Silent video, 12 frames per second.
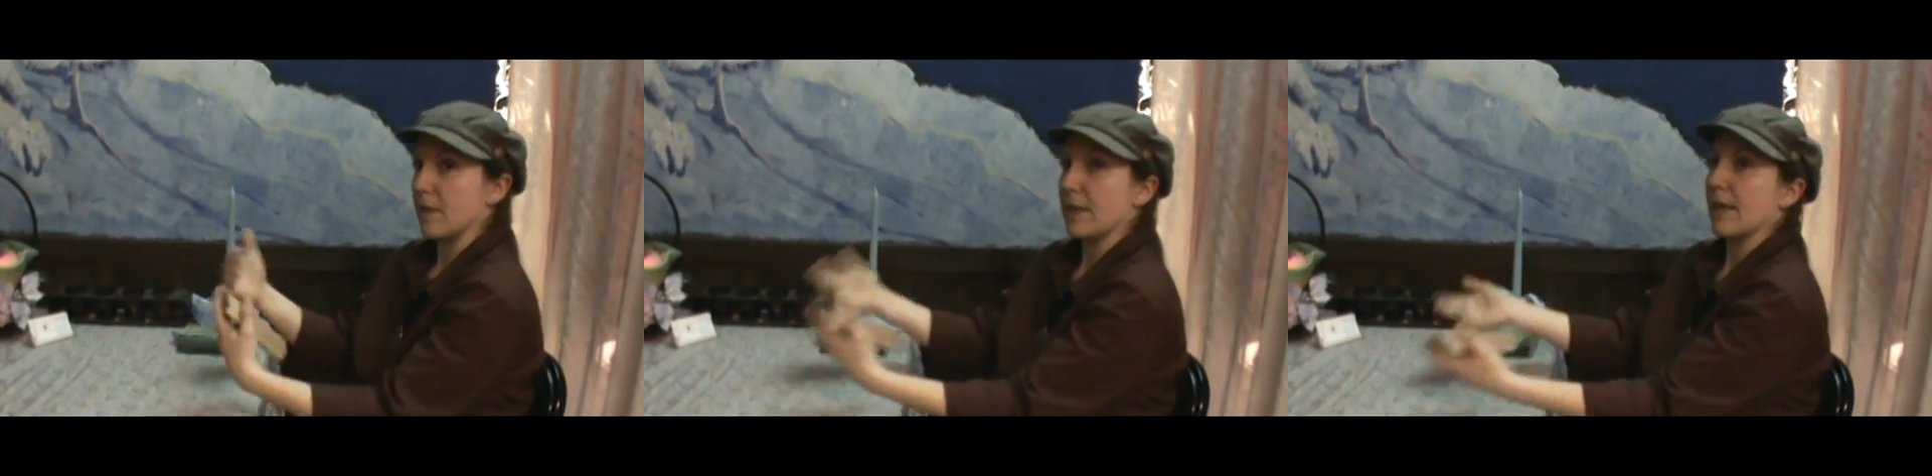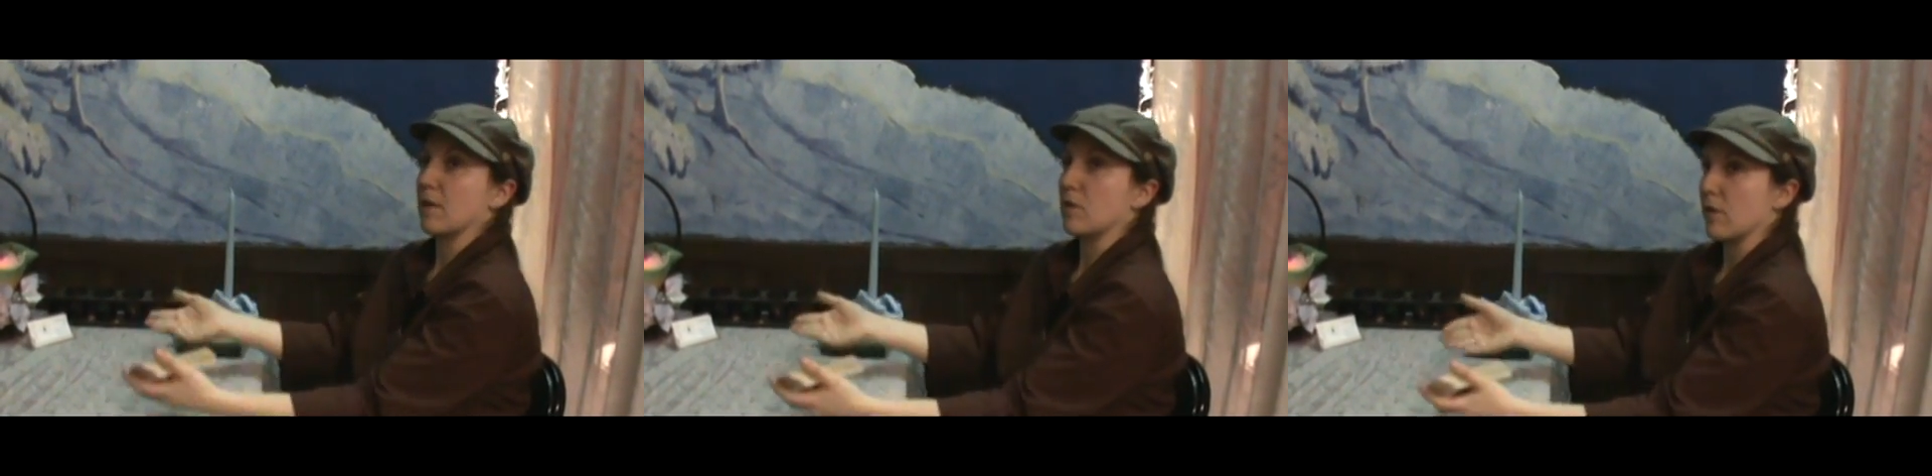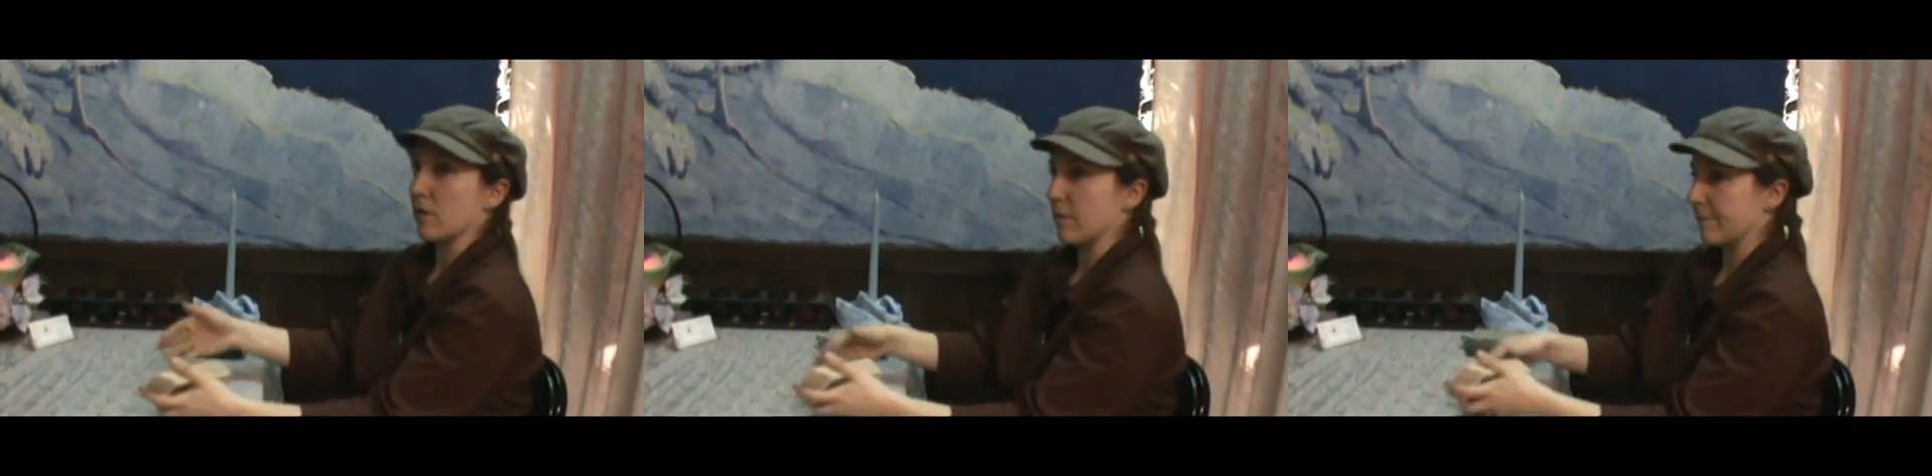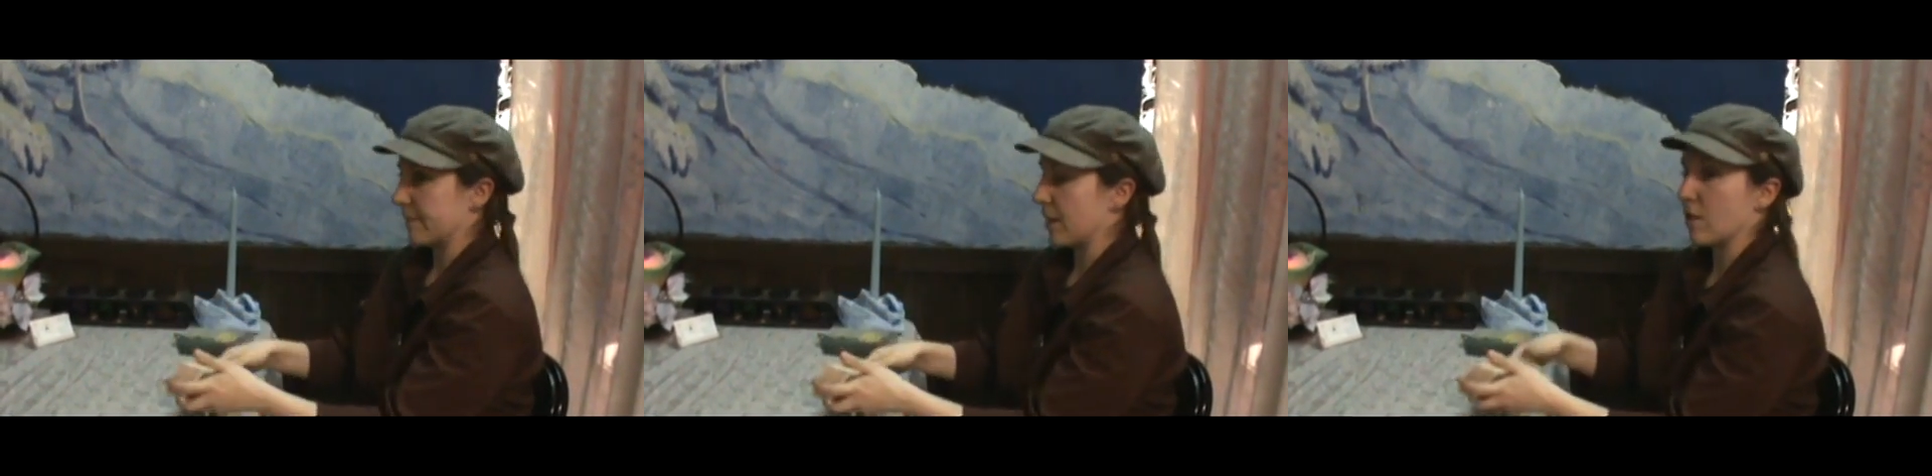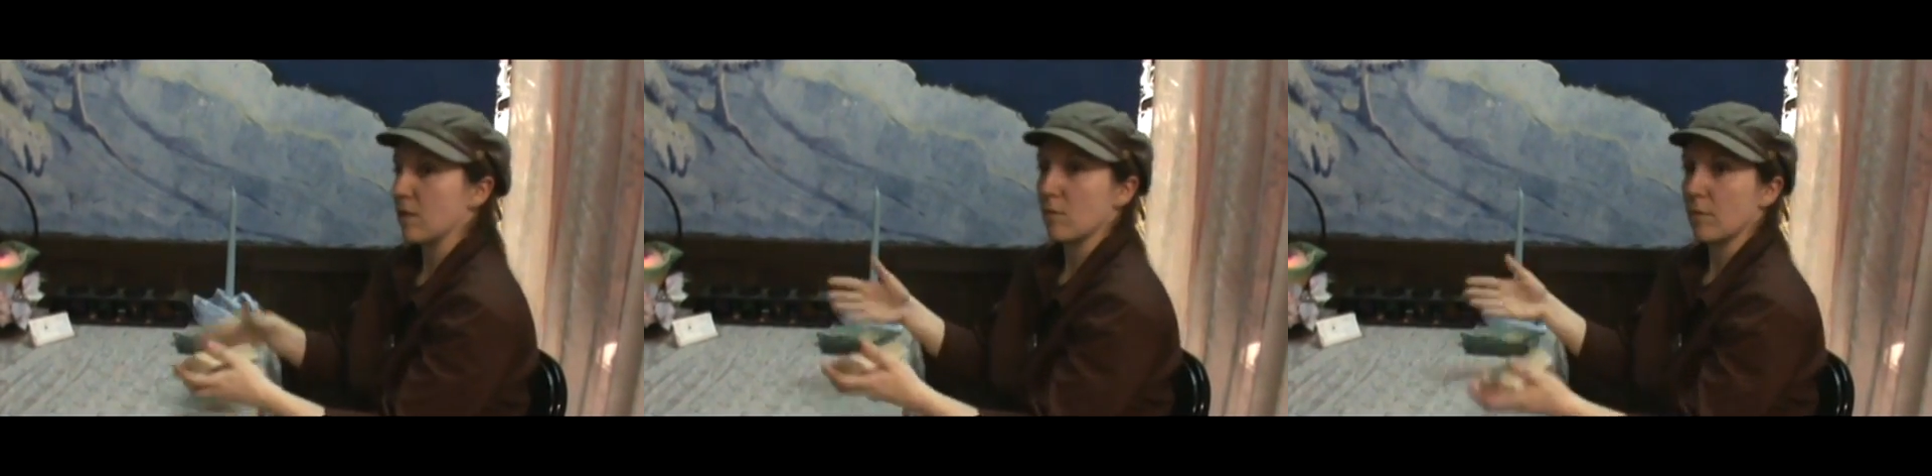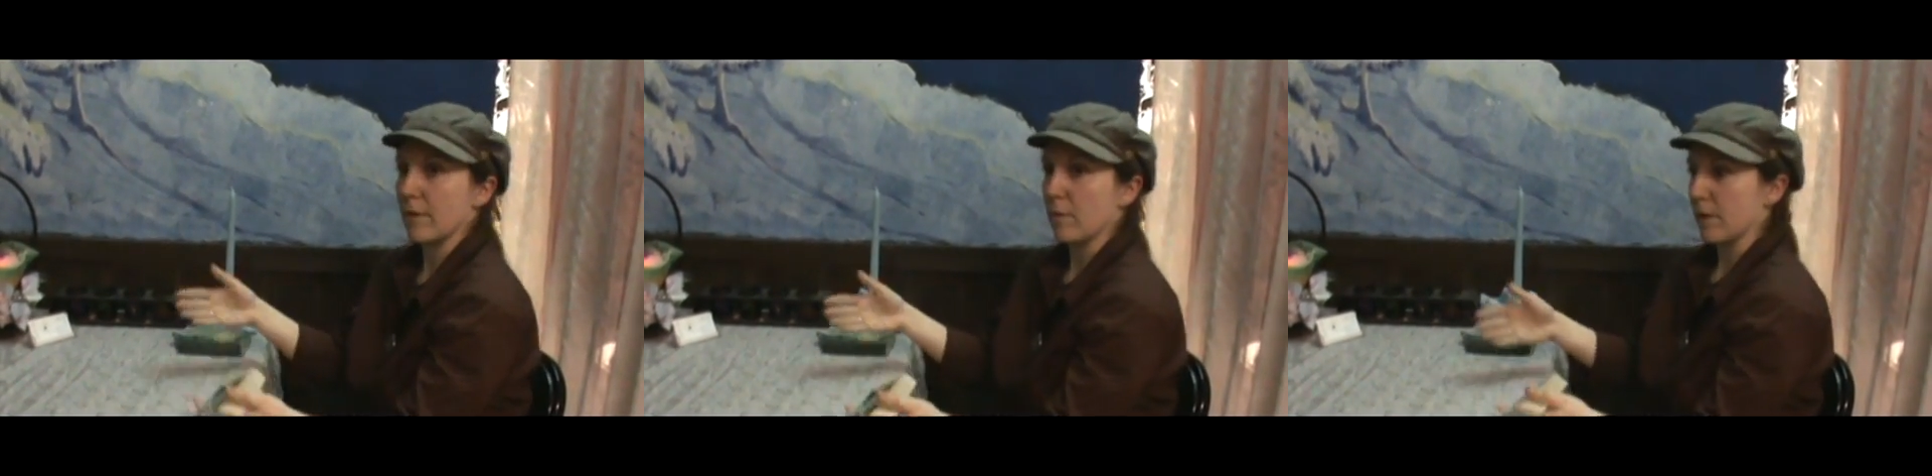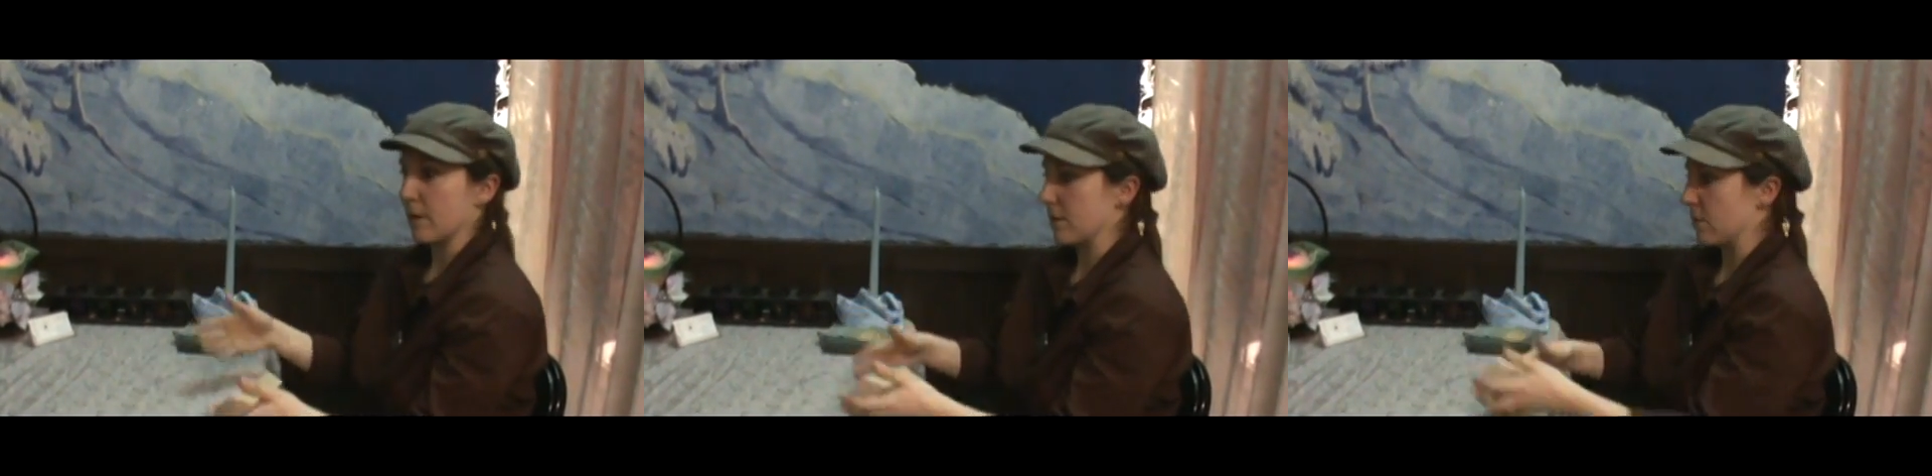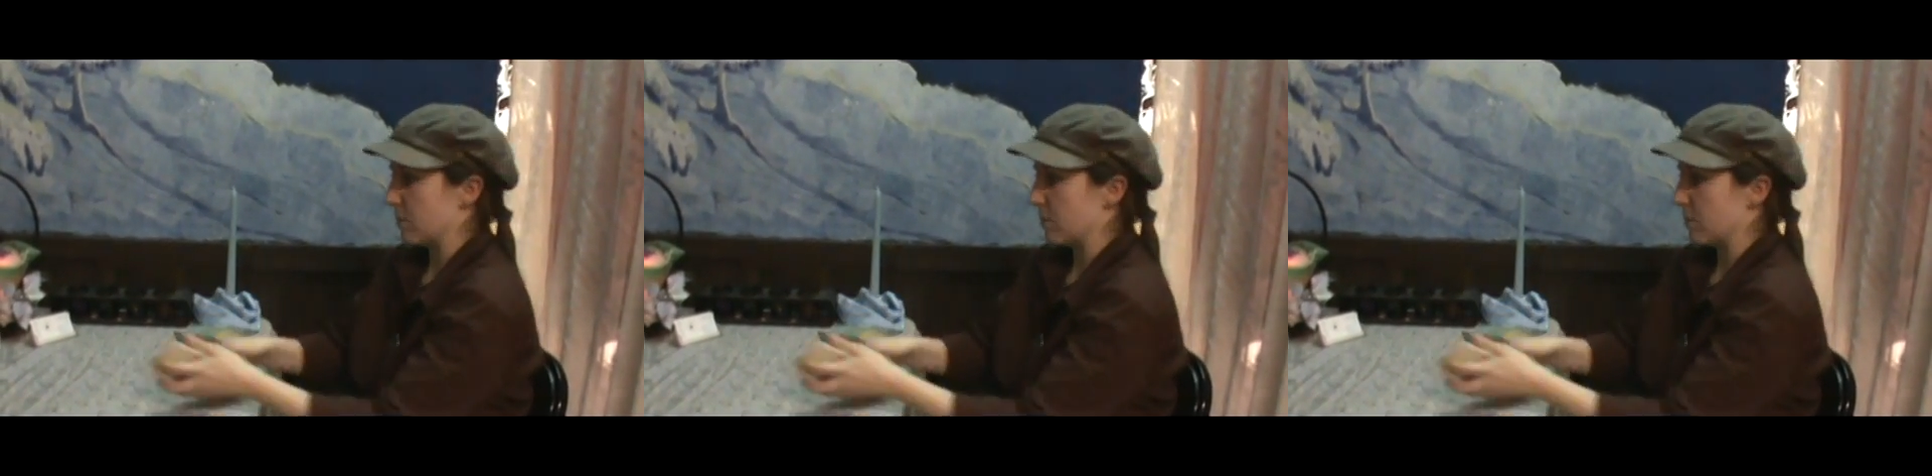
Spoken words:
the next year? This is what I want to do,